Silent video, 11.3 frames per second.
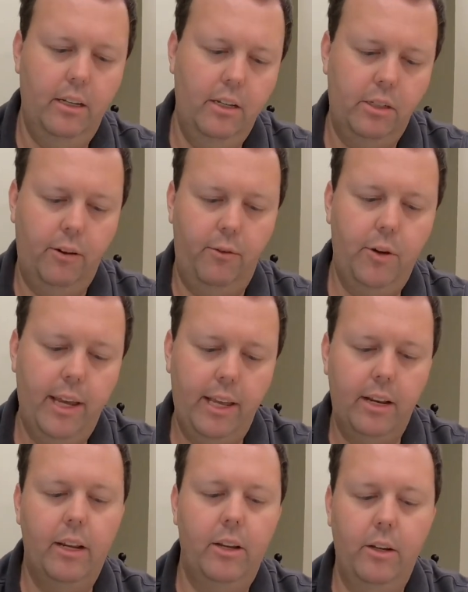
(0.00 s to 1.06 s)
So if you
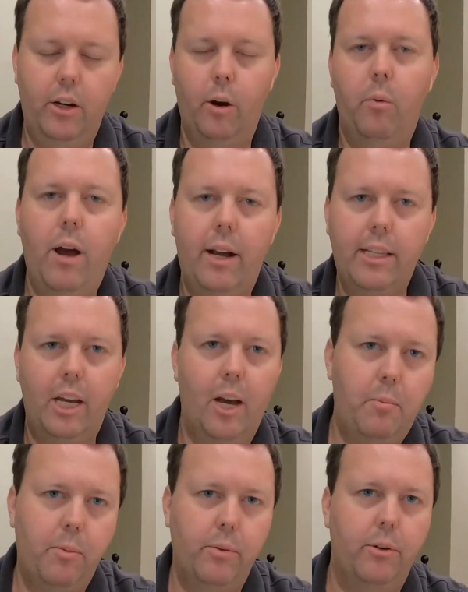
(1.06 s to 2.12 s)
get, you know, rocked
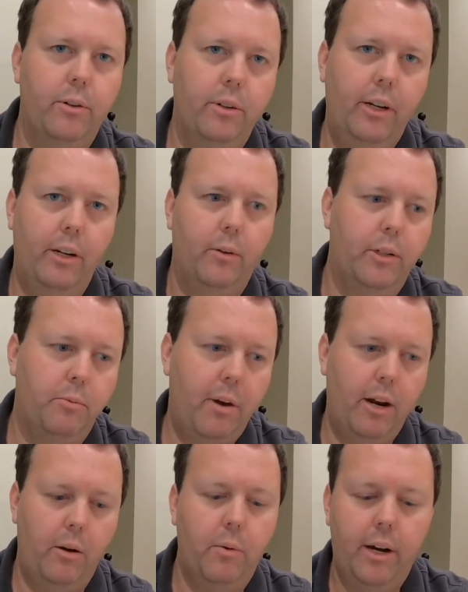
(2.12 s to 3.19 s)
up, or, you know, whereas
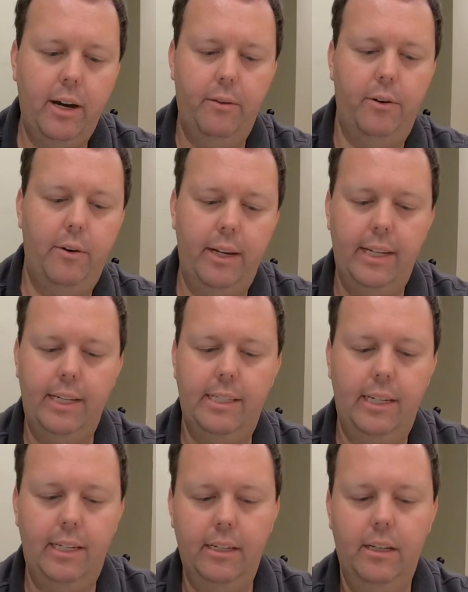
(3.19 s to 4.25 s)
mono will cut very
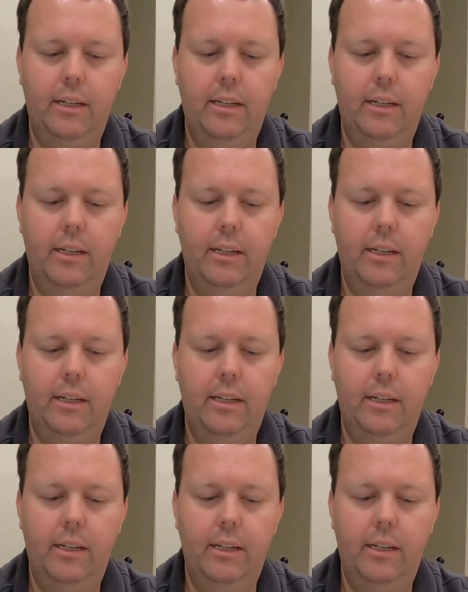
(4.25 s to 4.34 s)
easy.